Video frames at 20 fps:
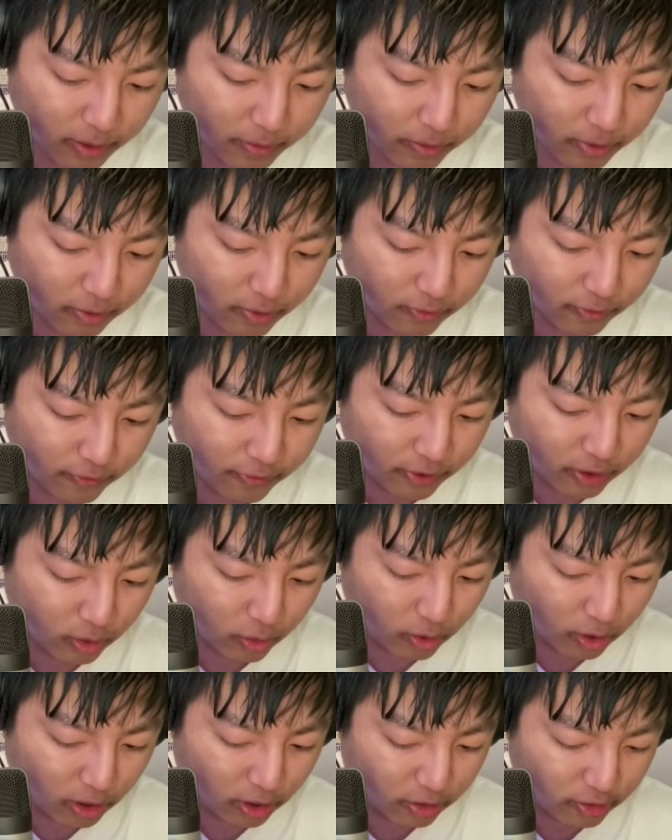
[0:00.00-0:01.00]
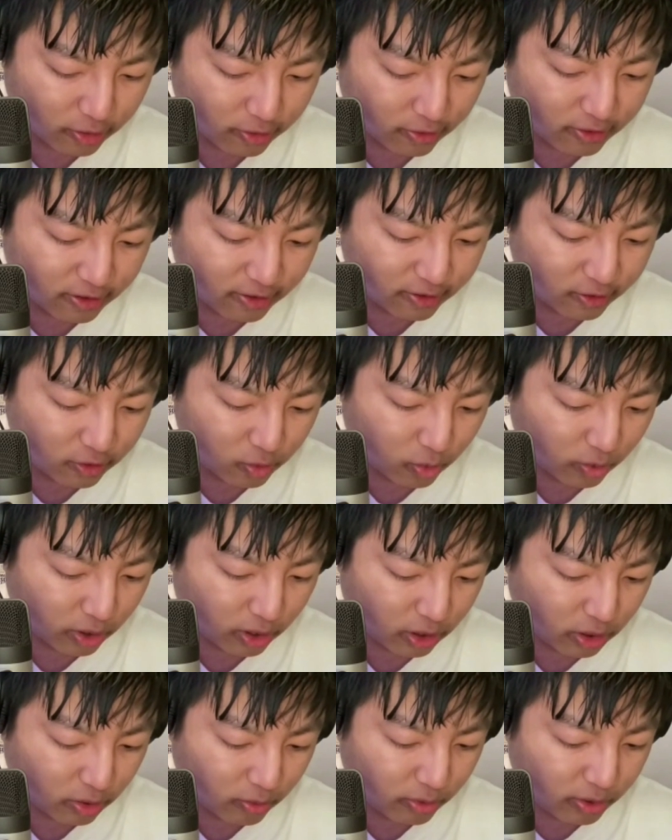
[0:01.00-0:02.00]
my beautiful fellow artist on season
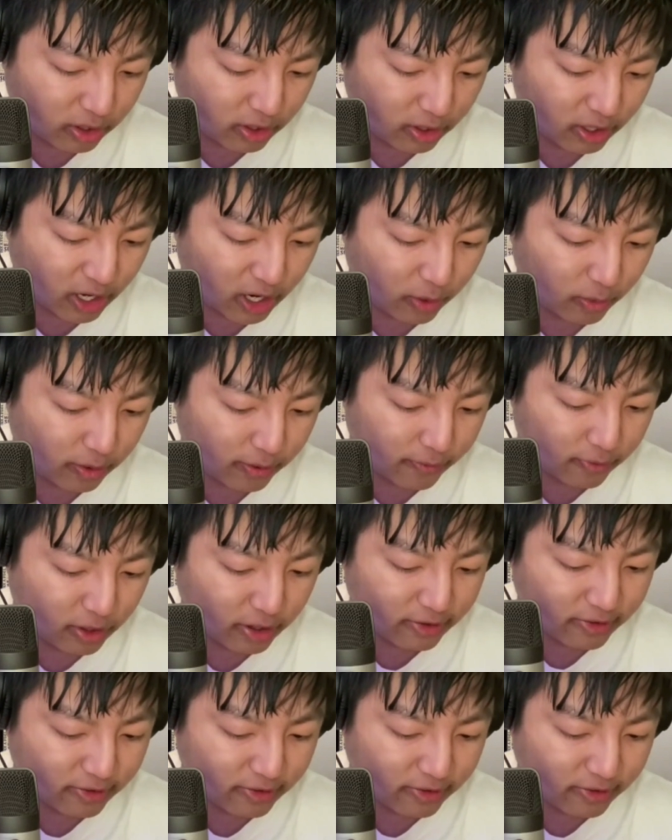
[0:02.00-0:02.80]
23. I would have